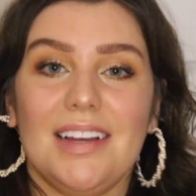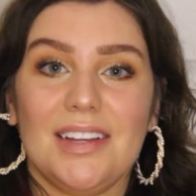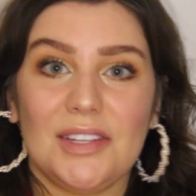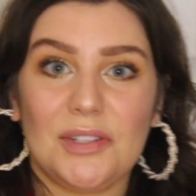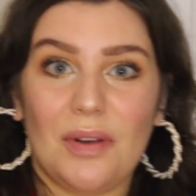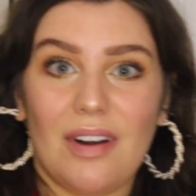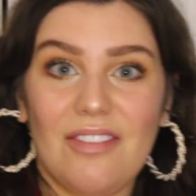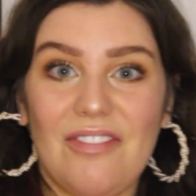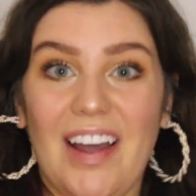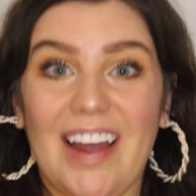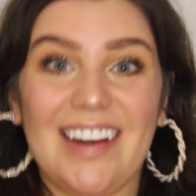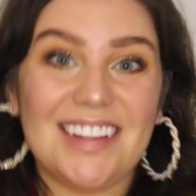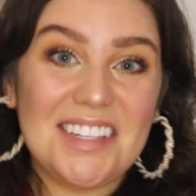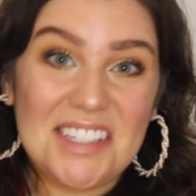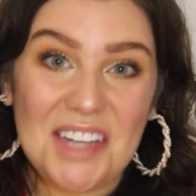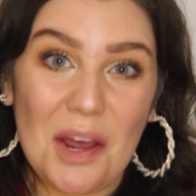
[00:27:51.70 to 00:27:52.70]
So our
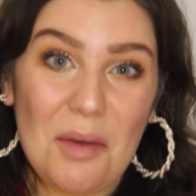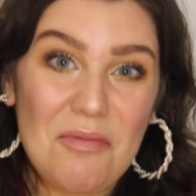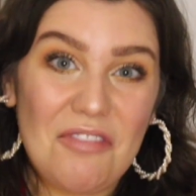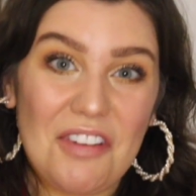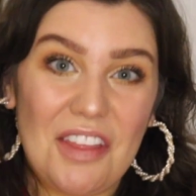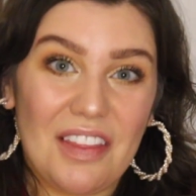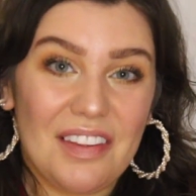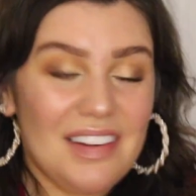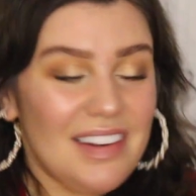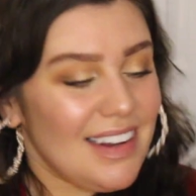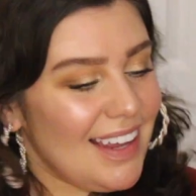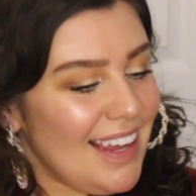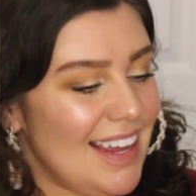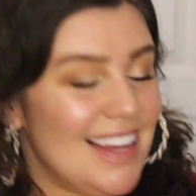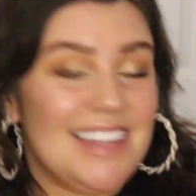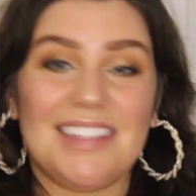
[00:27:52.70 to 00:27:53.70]
final step for the look
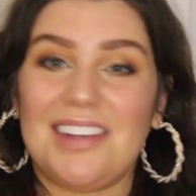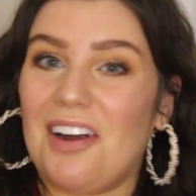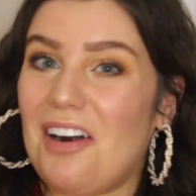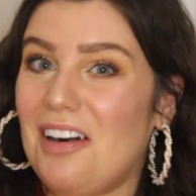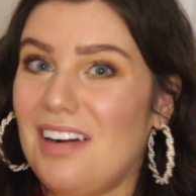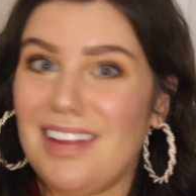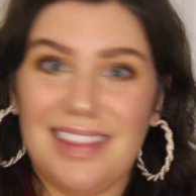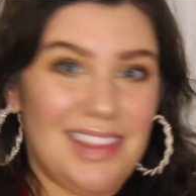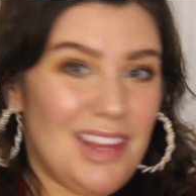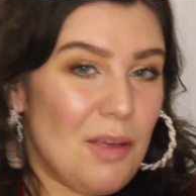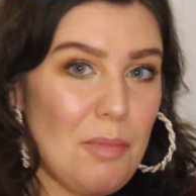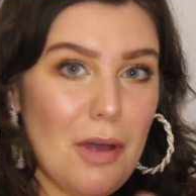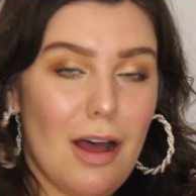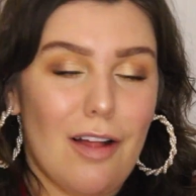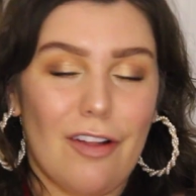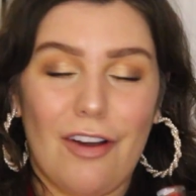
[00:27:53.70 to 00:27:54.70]
is our lip
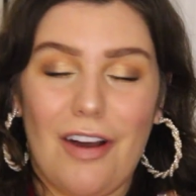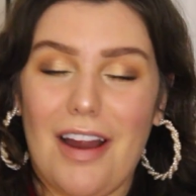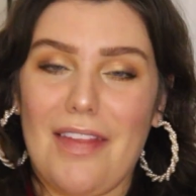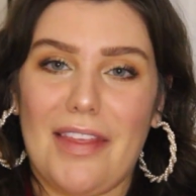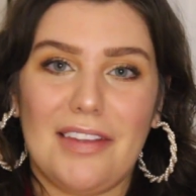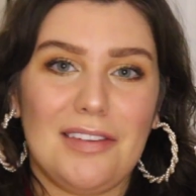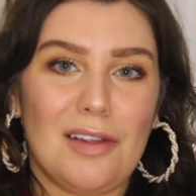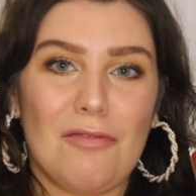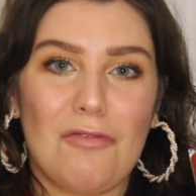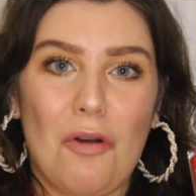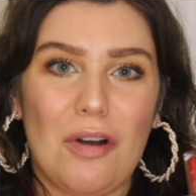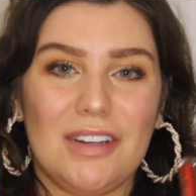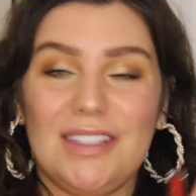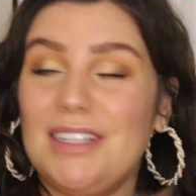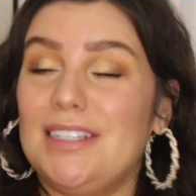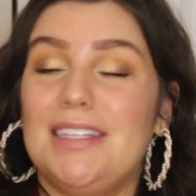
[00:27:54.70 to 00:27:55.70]
color, and this of
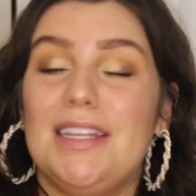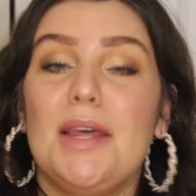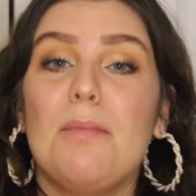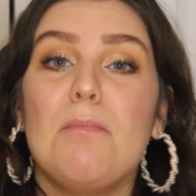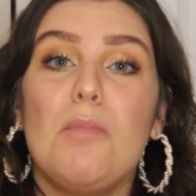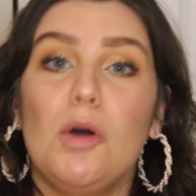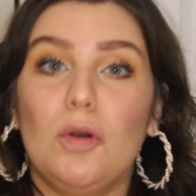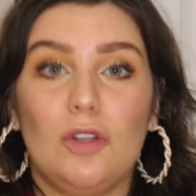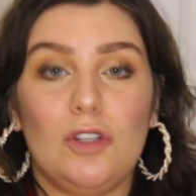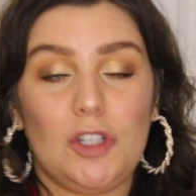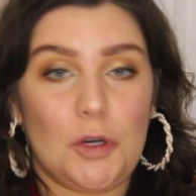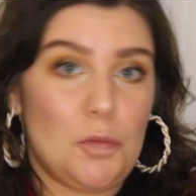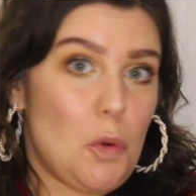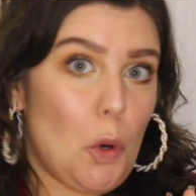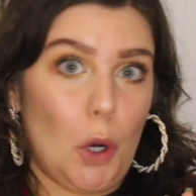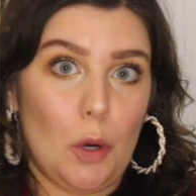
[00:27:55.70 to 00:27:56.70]
course is the most
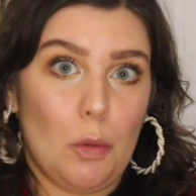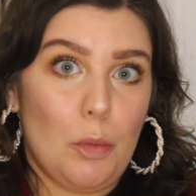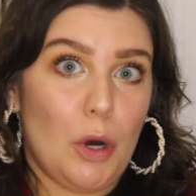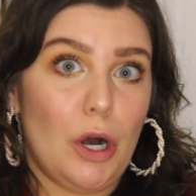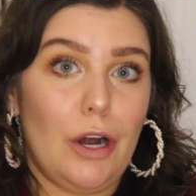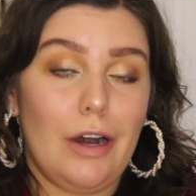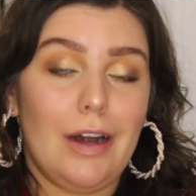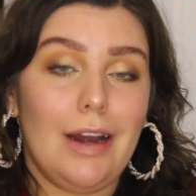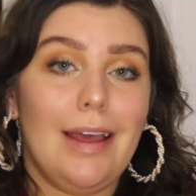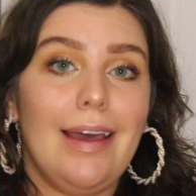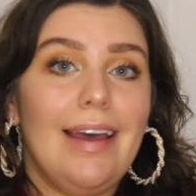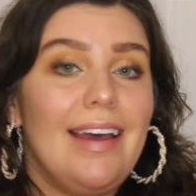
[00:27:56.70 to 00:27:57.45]
important part.